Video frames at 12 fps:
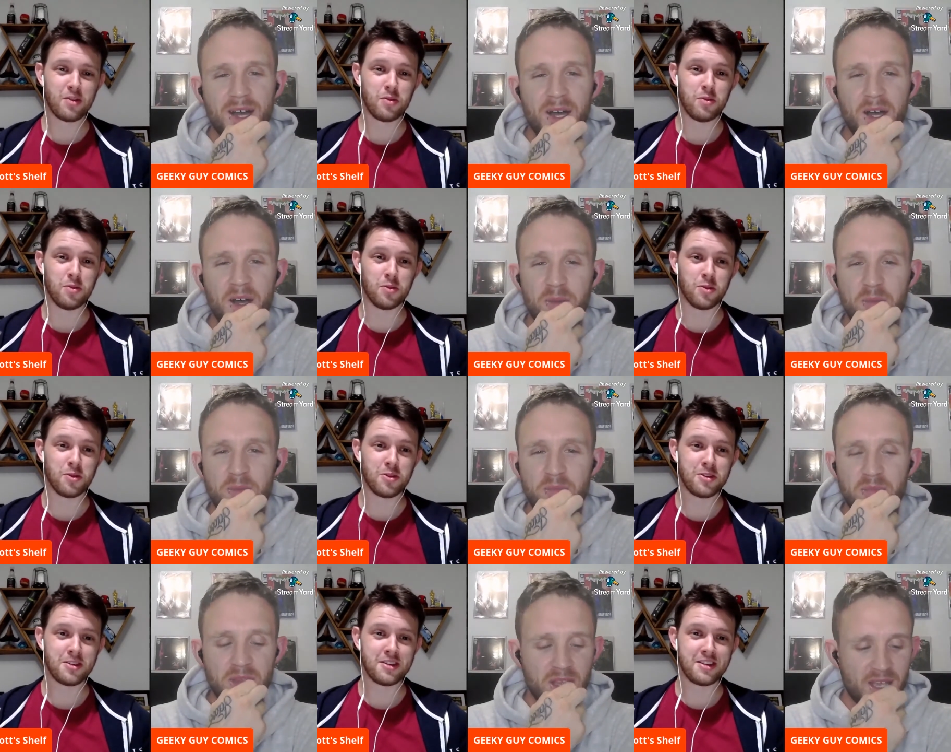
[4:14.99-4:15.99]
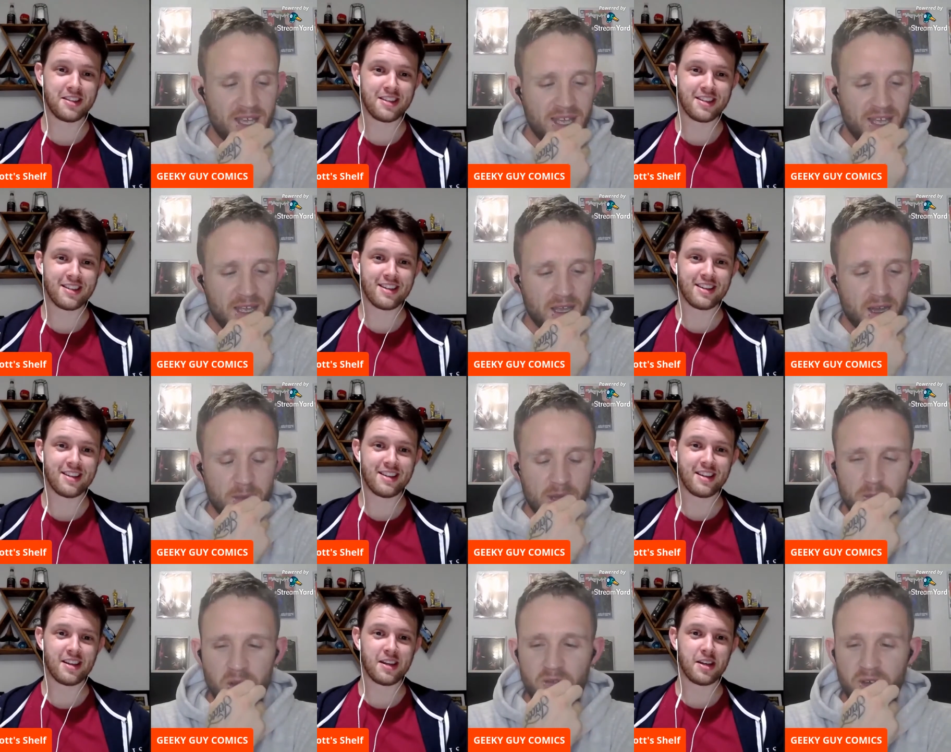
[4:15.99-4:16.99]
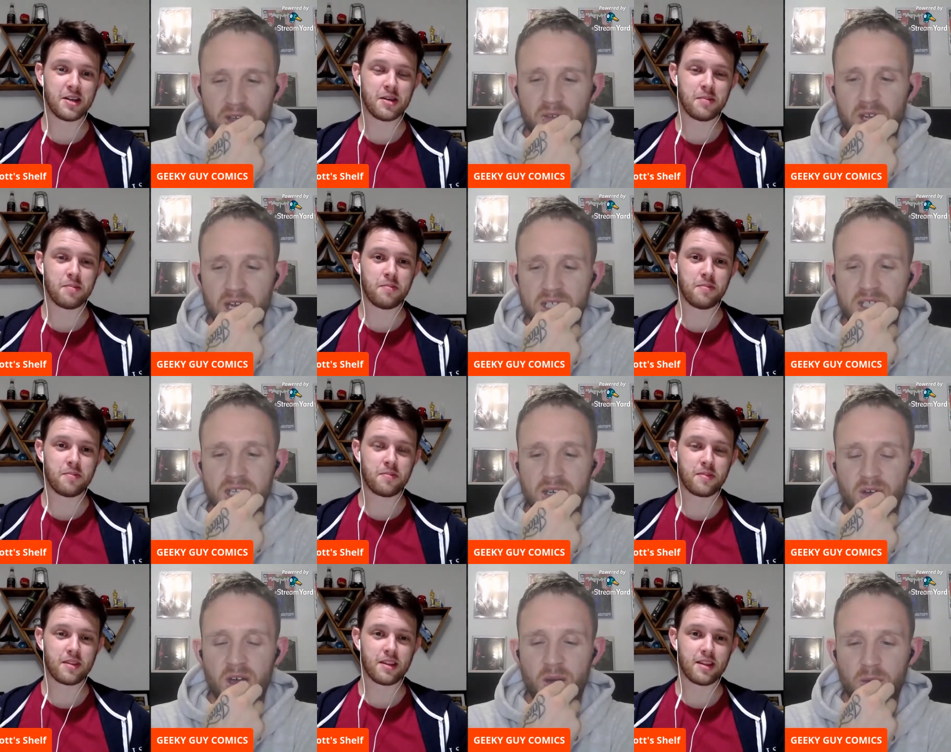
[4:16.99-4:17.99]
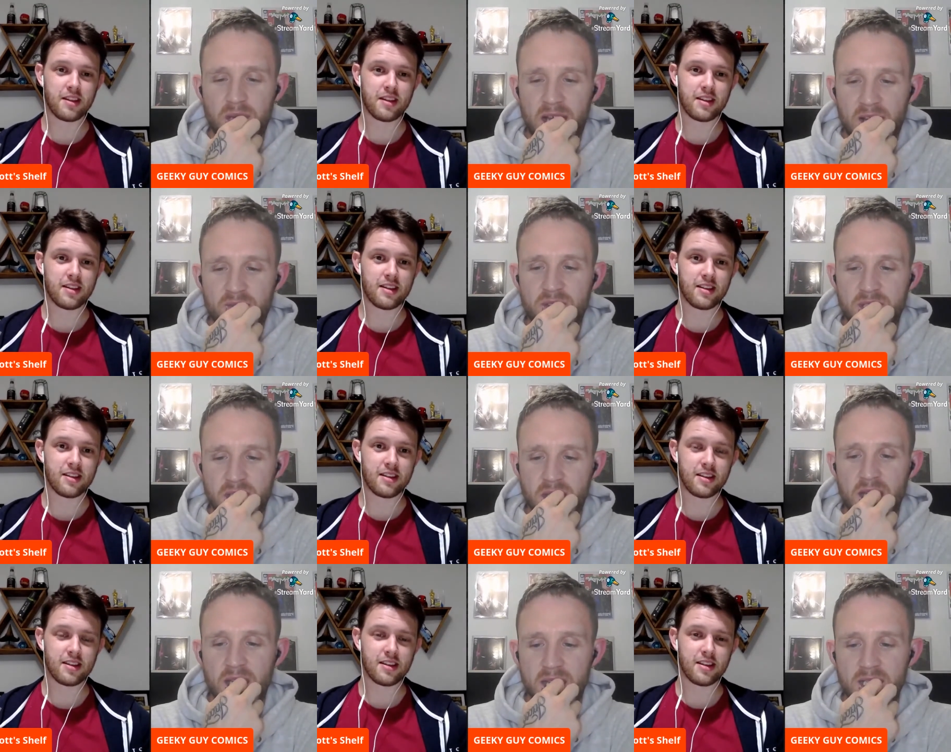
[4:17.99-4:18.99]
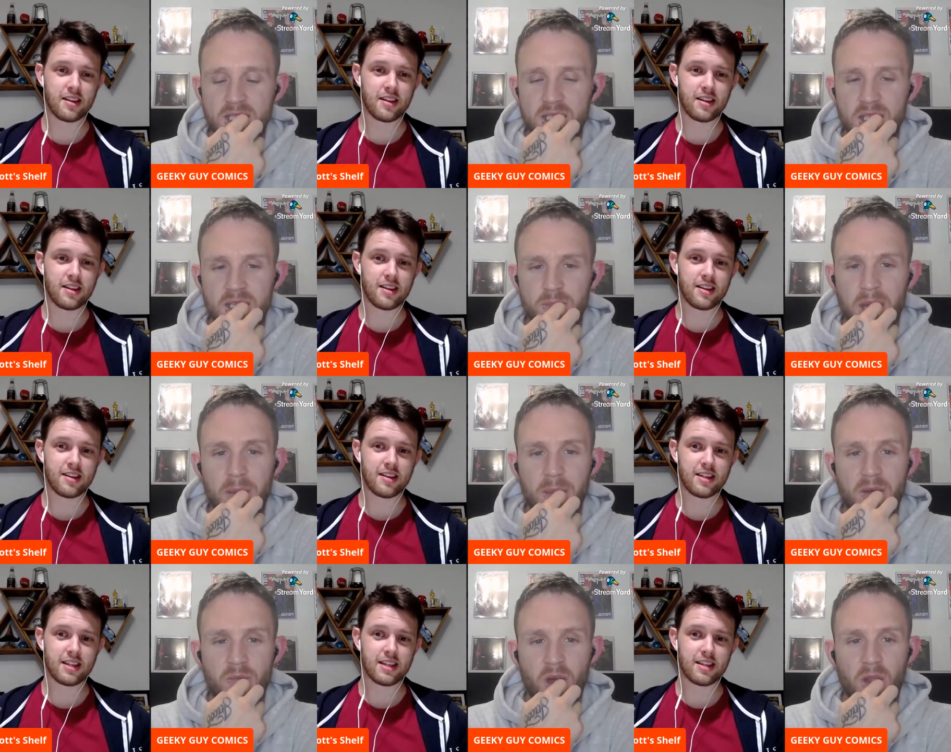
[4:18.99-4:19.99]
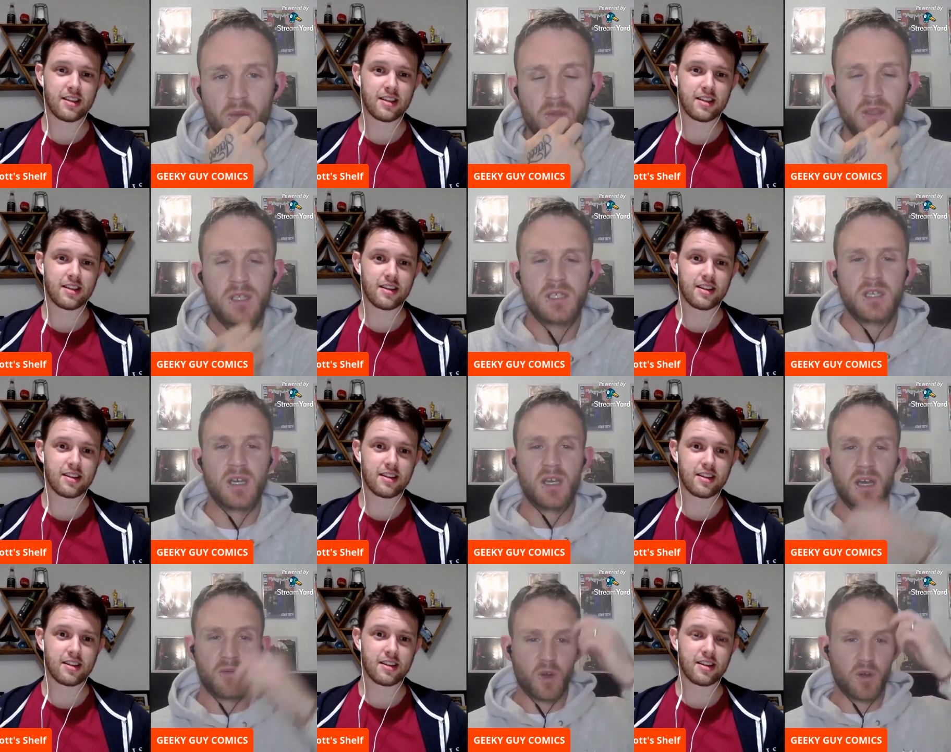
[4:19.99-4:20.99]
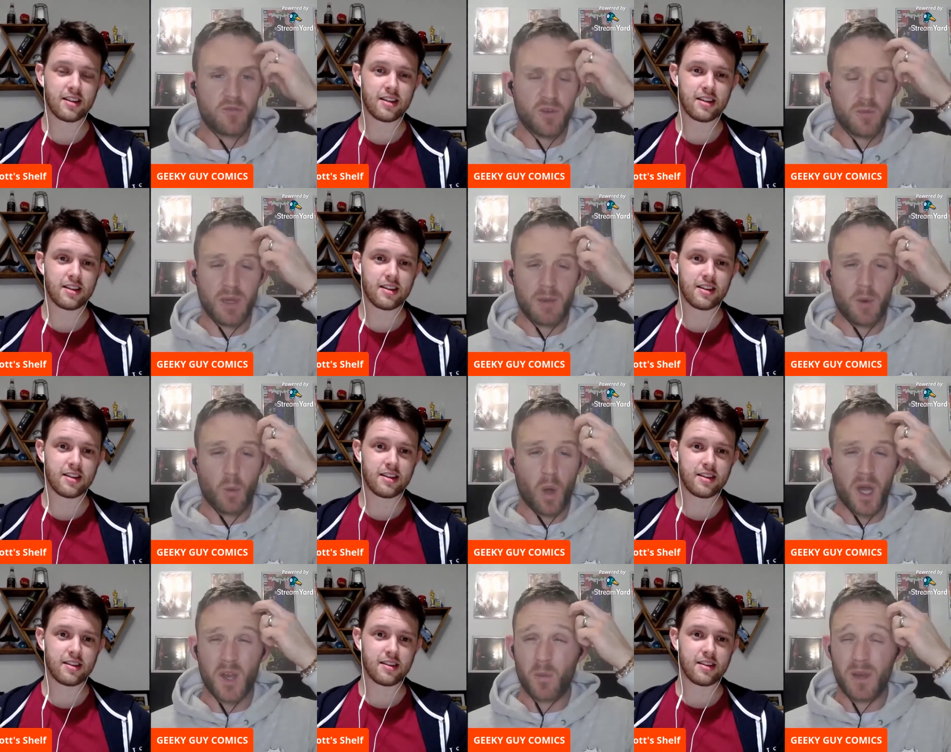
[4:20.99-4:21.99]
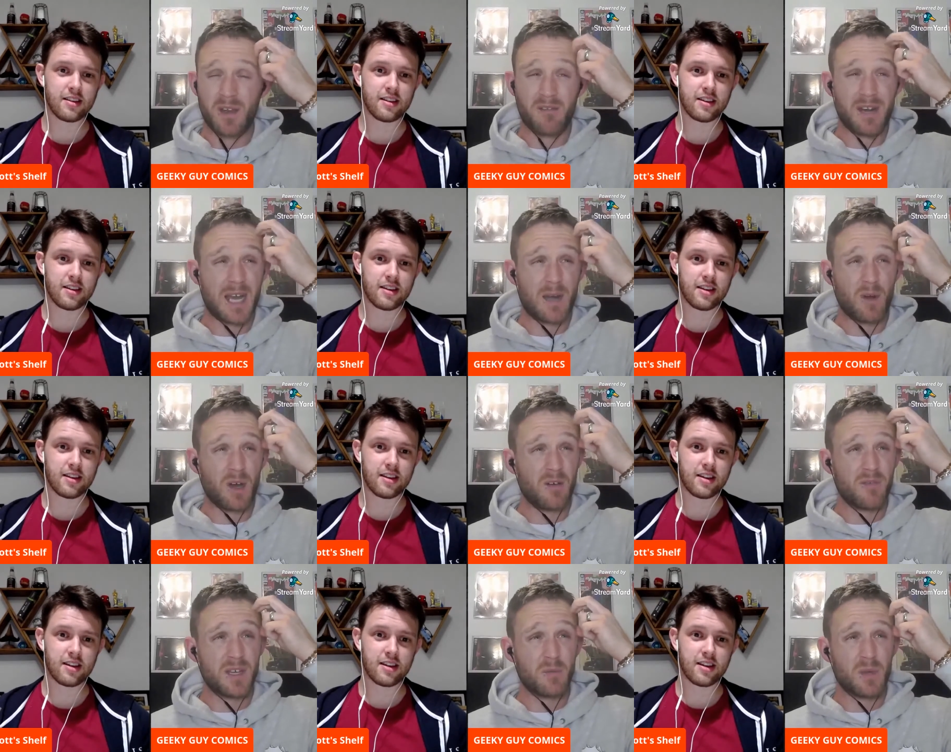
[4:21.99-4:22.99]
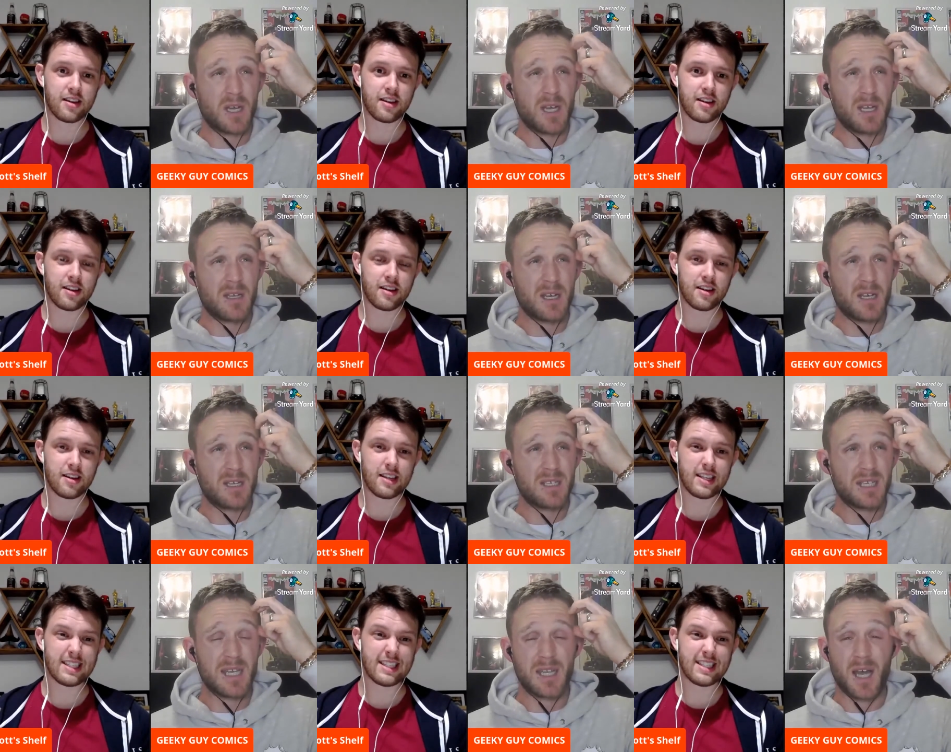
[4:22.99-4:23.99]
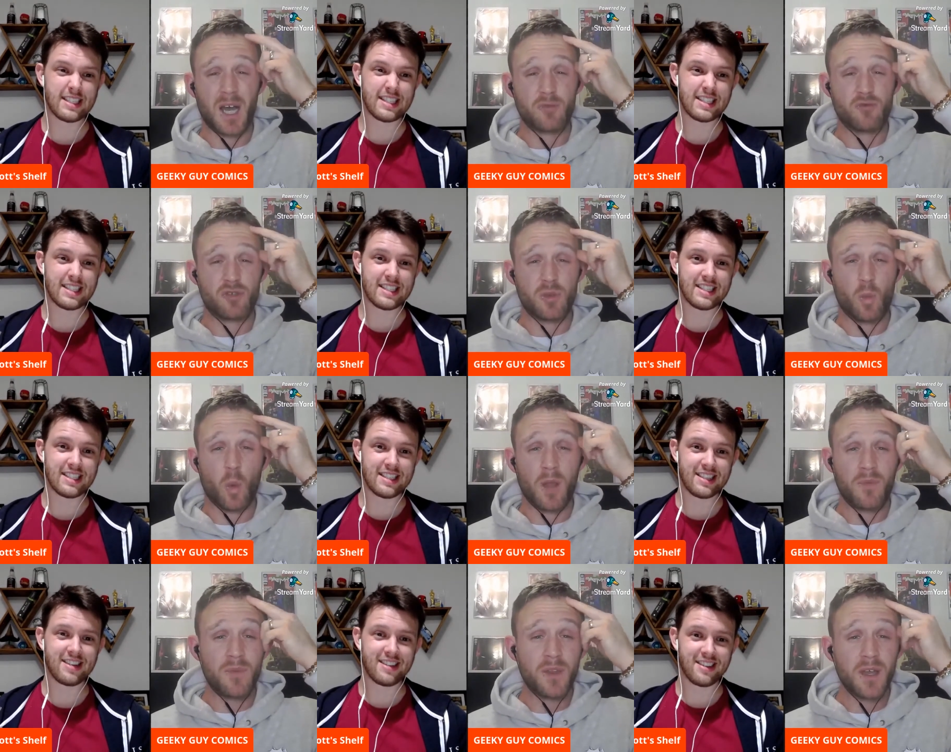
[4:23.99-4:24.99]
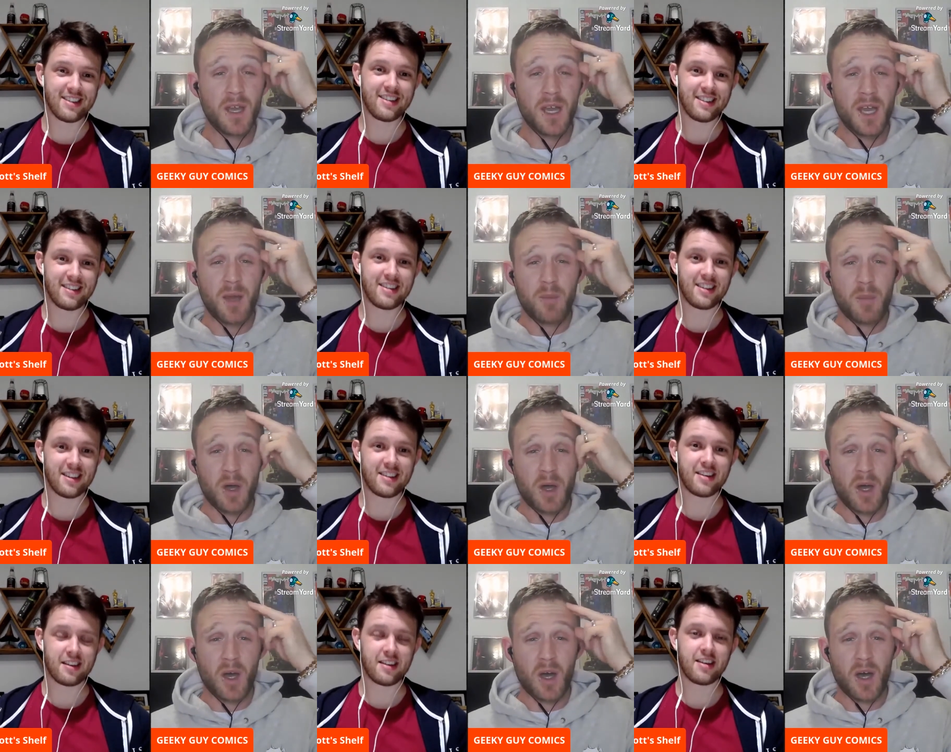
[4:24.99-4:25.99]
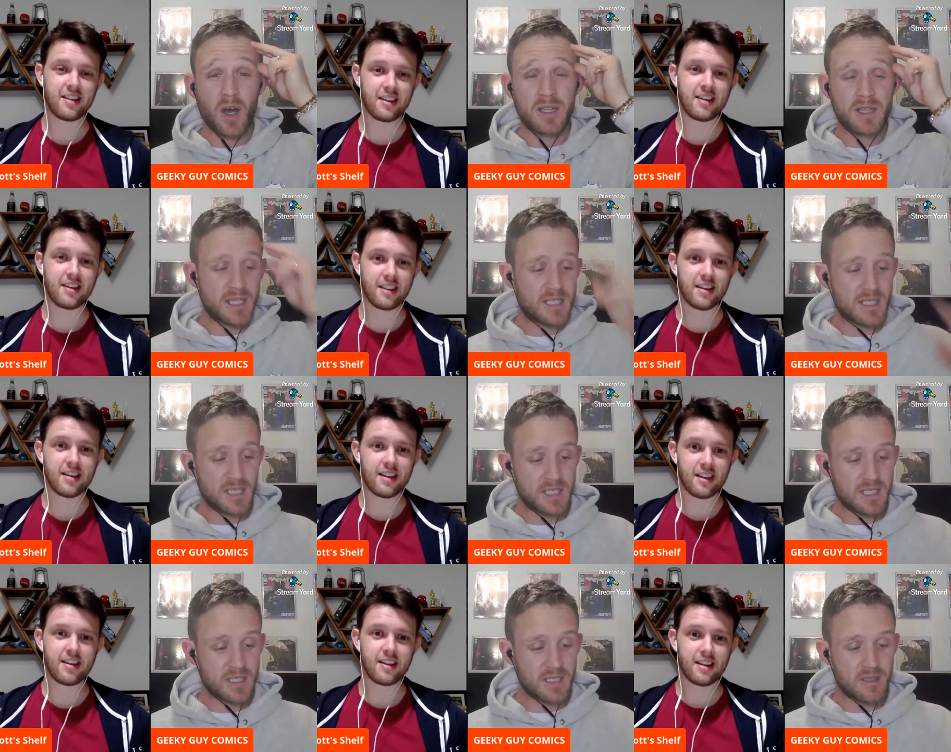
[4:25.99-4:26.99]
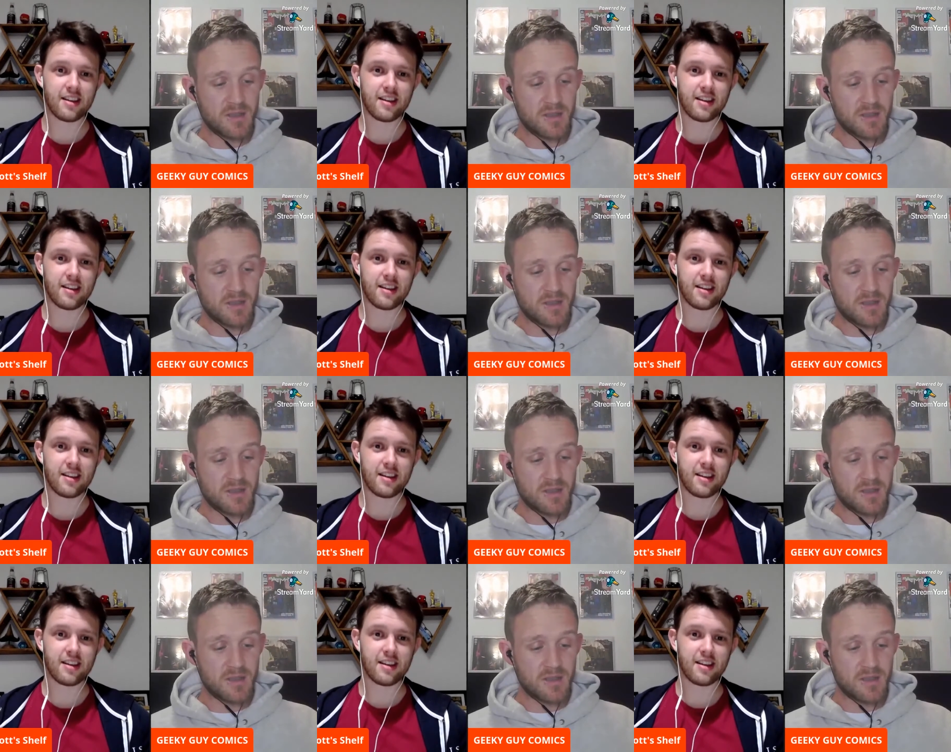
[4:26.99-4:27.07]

Speaker 1: Hmm. Um, I mean, my favourite collection ever, I would have to say it's the Batman run because I've got from number one and we are an hour. I think we're hitting 101. But this is,